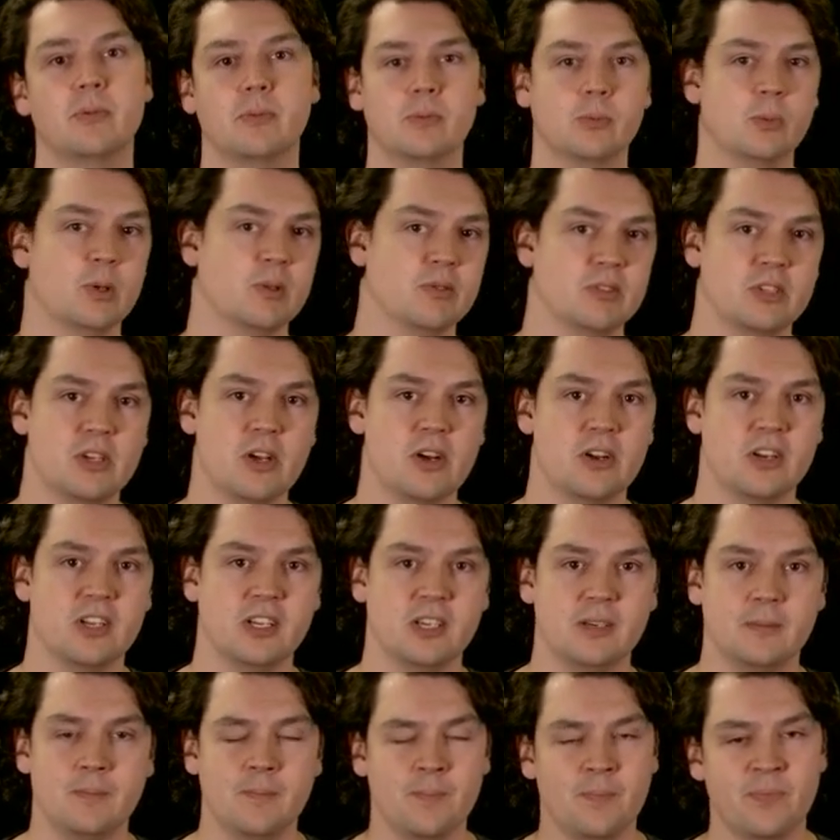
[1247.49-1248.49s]
we return
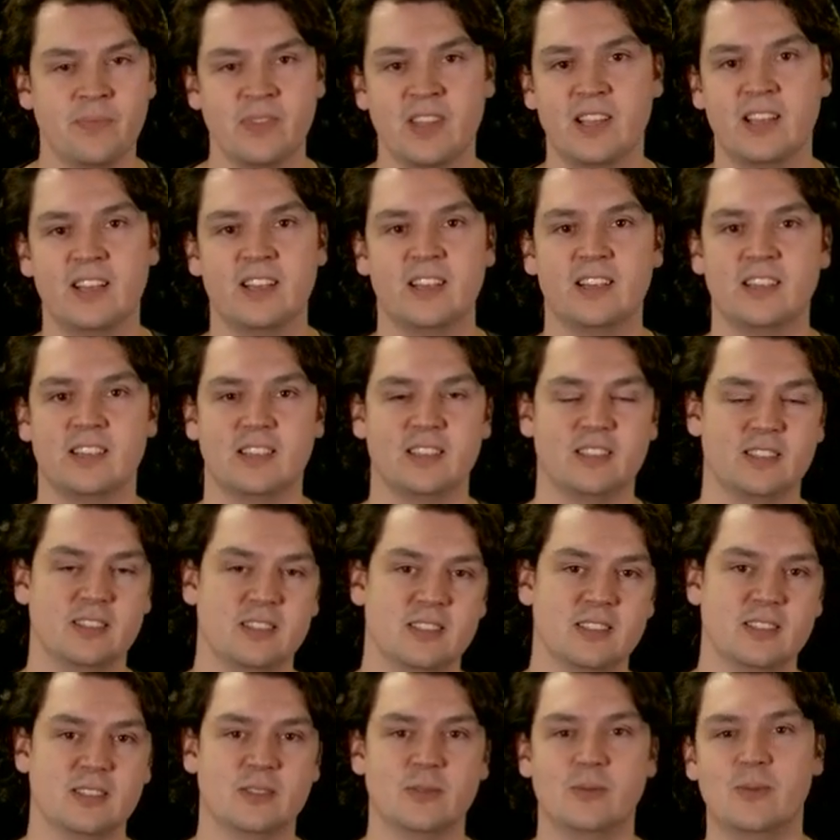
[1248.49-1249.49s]
it.
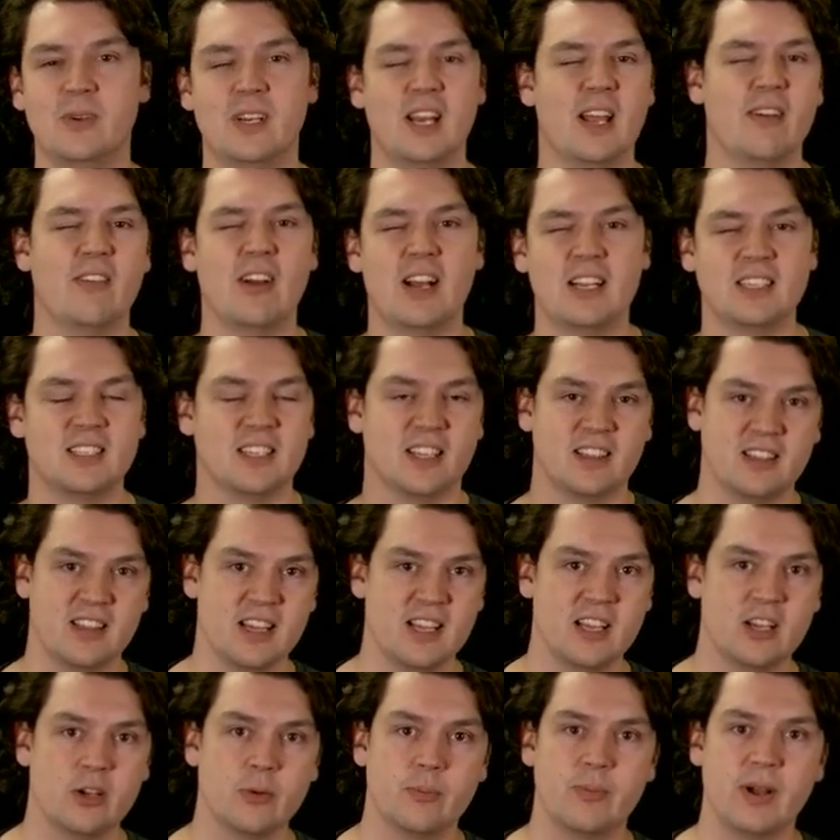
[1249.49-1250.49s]
We never had to
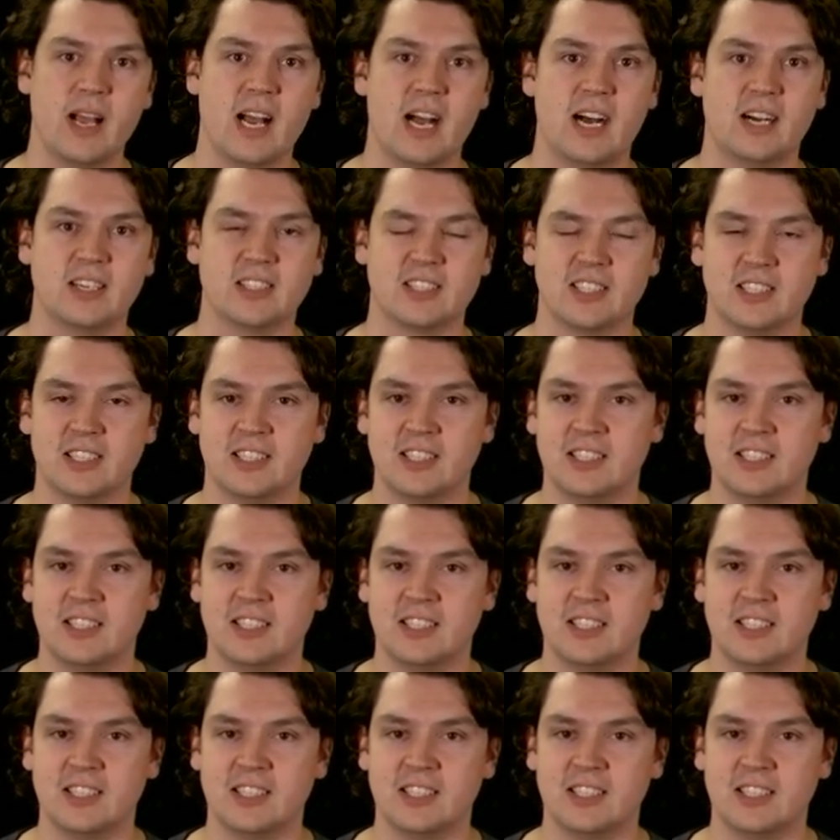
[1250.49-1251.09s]
think about